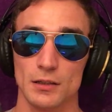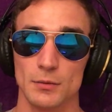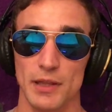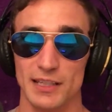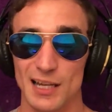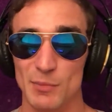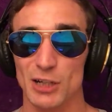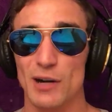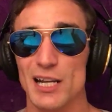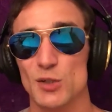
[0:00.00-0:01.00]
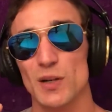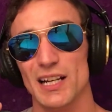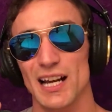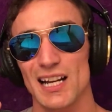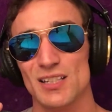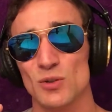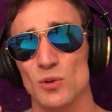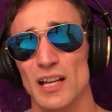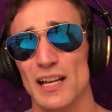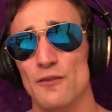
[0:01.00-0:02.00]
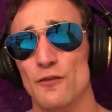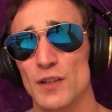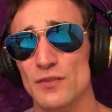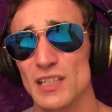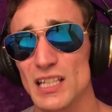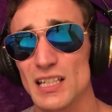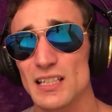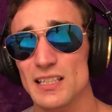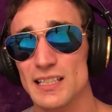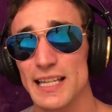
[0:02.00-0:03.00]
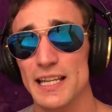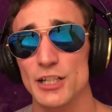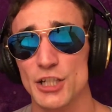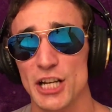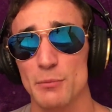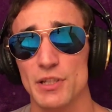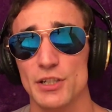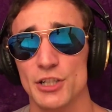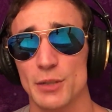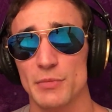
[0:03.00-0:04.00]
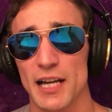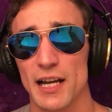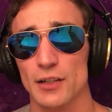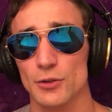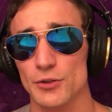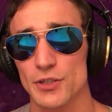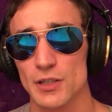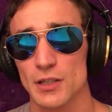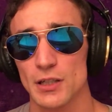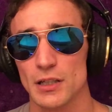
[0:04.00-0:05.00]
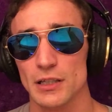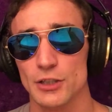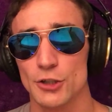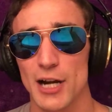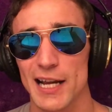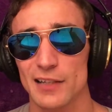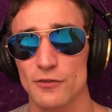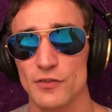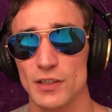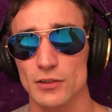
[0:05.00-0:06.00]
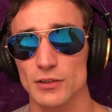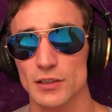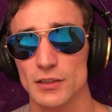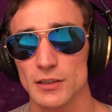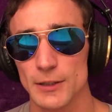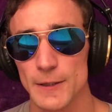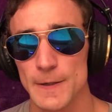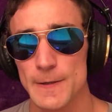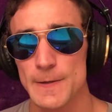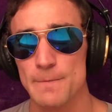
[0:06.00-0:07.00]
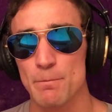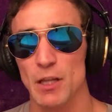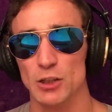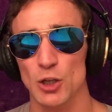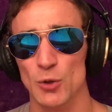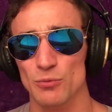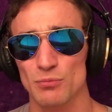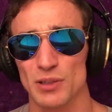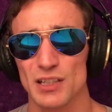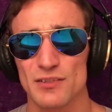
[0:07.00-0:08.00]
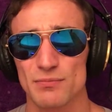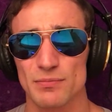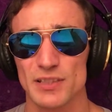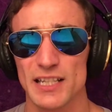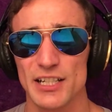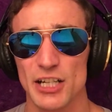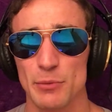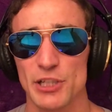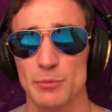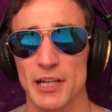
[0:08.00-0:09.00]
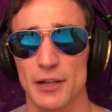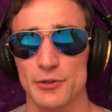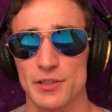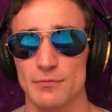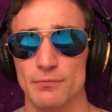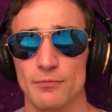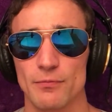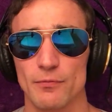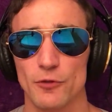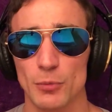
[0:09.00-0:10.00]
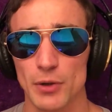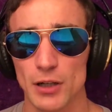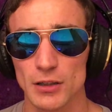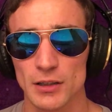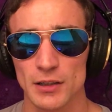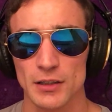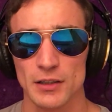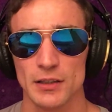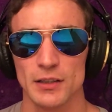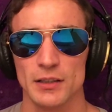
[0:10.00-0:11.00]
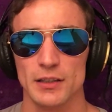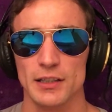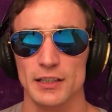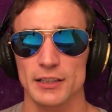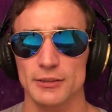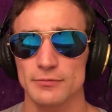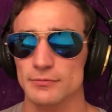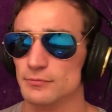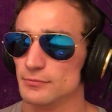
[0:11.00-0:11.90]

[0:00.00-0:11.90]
By the time I graduated high school, I had 15 state championship titles in track and field alone, plus state championship titles in football, and